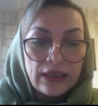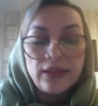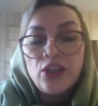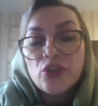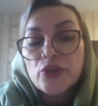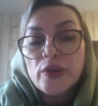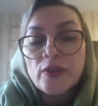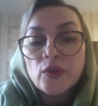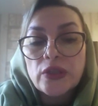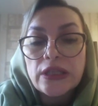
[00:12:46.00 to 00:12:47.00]
Teachers
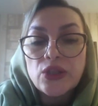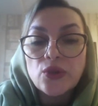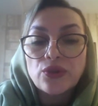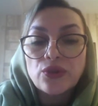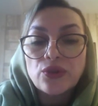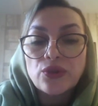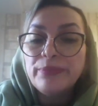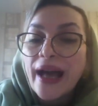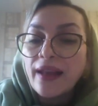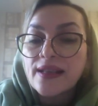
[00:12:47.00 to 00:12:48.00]
also need to create a
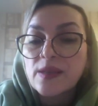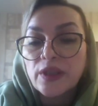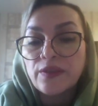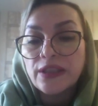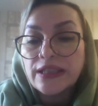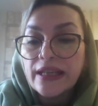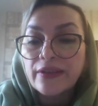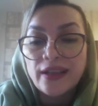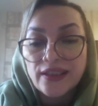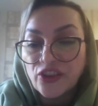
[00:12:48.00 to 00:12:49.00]
balance between care
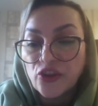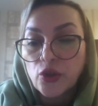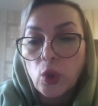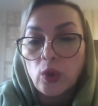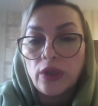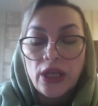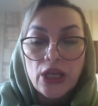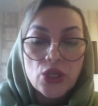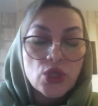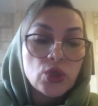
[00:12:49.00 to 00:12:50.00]
and control
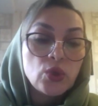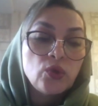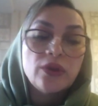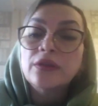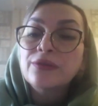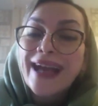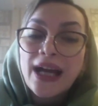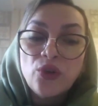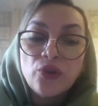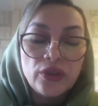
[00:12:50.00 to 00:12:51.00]
to
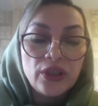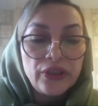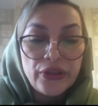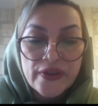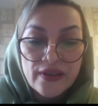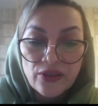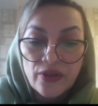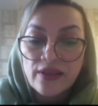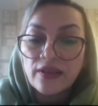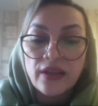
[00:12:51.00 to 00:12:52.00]
arouse learners'
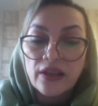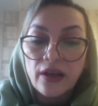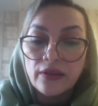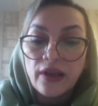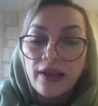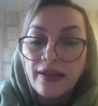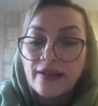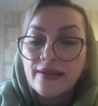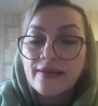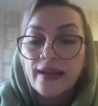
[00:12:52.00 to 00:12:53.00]
interest in their online
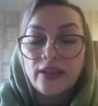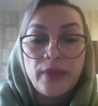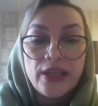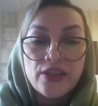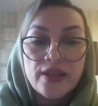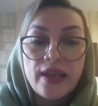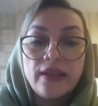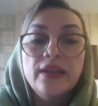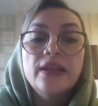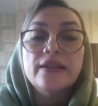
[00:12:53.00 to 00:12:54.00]
lessons and
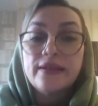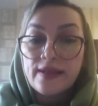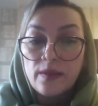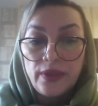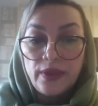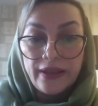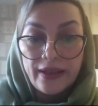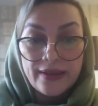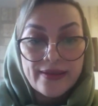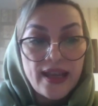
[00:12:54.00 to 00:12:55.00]
maintain discipline
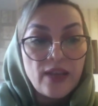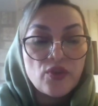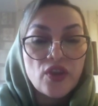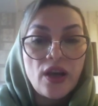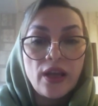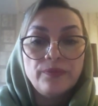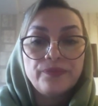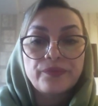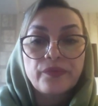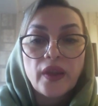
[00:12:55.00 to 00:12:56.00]
at the same time.
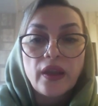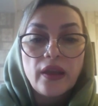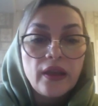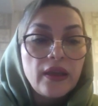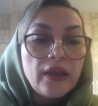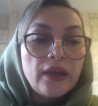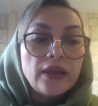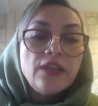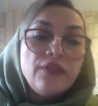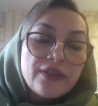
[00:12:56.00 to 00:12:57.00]

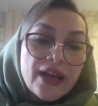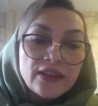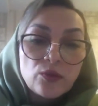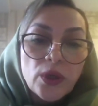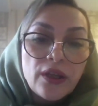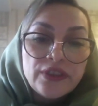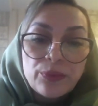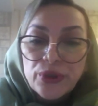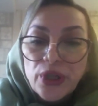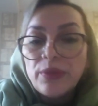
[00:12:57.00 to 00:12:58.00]
Given that one of the
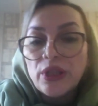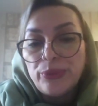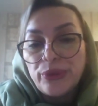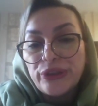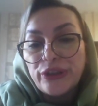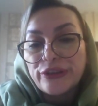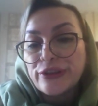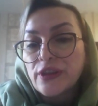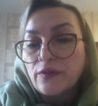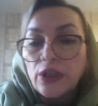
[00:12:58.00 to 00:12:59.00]
primary
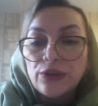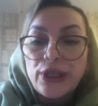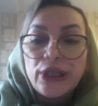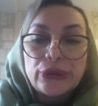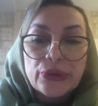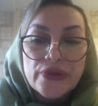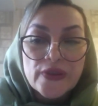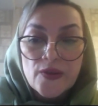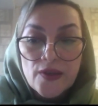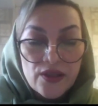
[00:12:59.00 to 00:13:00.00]
predictors of online
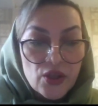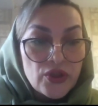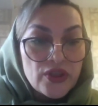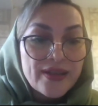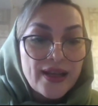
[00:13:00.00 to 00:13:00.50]
courses is student